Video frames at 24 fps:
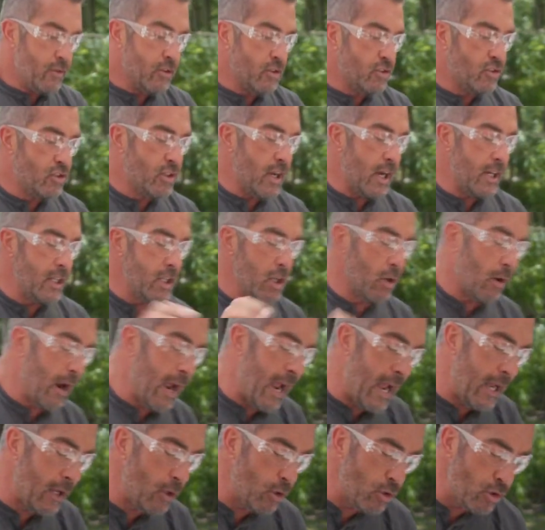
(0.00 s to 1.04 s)
setting your
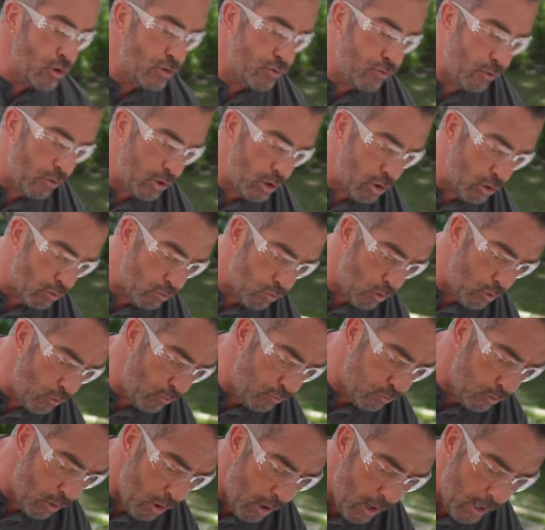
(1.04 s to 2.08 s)
angles for your roof
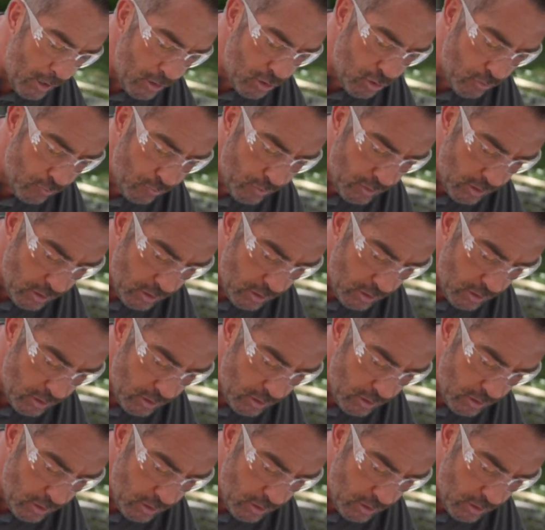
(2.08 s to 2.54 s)
lines or for the